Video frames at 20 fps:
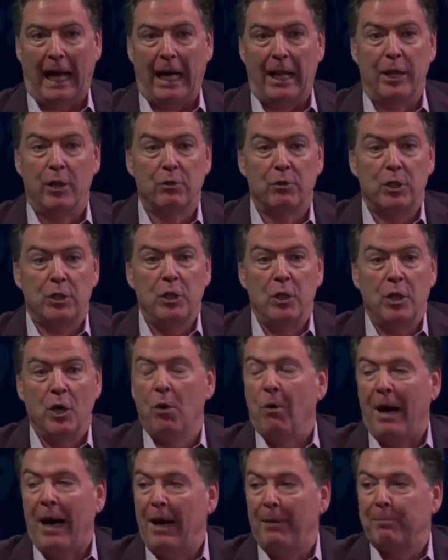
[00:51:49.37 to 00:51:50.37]
There's
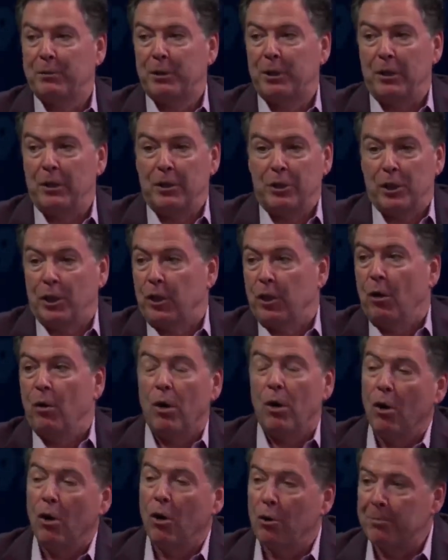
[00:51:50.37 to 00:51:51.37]
no option to go
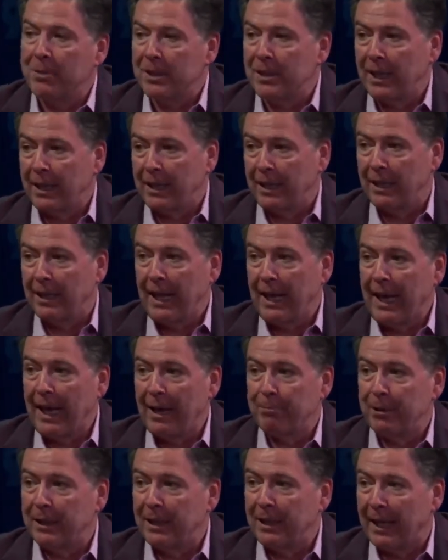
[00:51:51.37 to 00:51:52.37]
home and take a
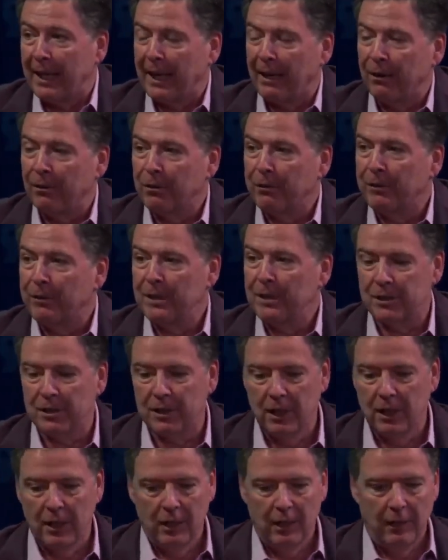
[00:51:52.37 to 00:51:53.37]
nap and get out of this.
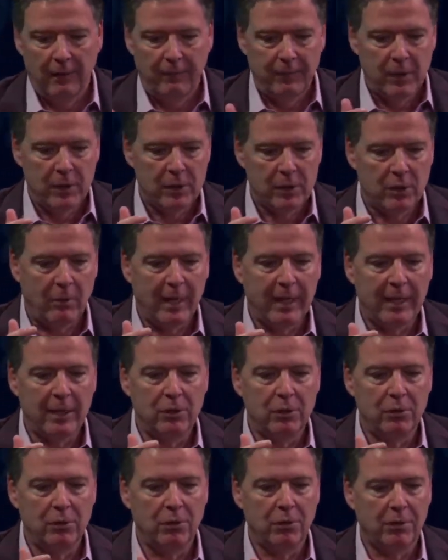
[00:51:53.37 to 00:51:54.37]
So I can
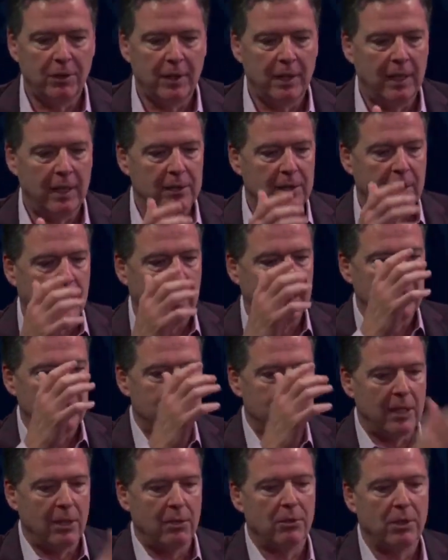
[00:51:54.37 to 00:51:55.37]
do two things. I can
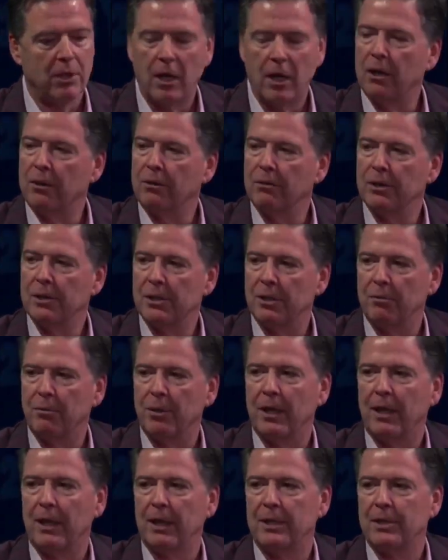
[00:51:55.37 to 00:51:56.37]
tell Congress that
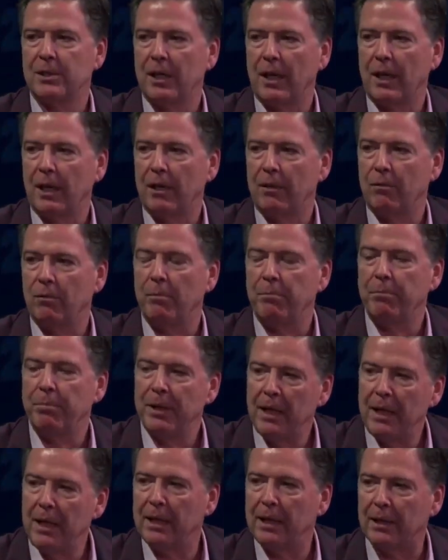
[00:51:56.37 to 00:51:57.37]
what I had said
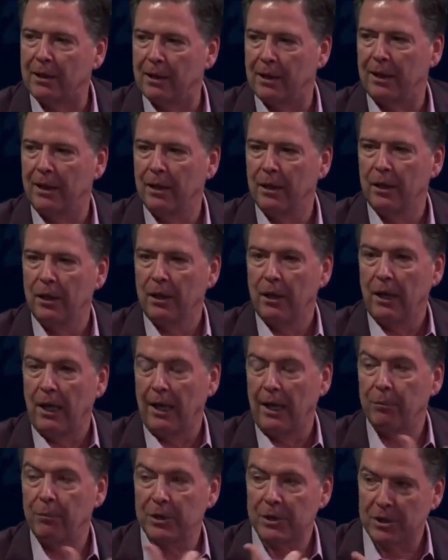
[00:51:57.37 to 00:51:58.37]
repeatedly
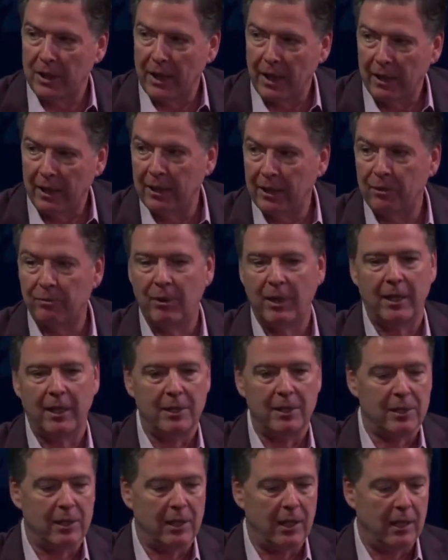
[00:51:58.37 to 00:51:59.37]
and what Sally and Loretta
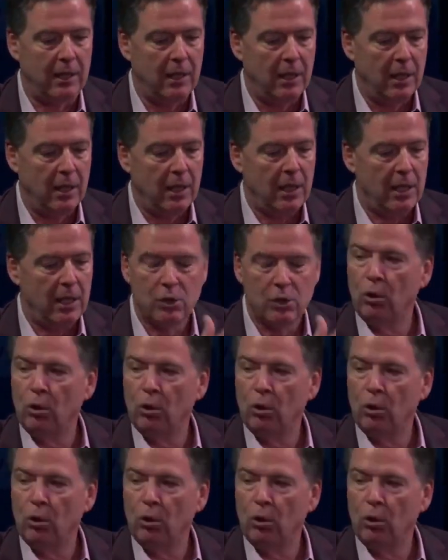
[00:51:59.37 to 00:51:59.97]
had said is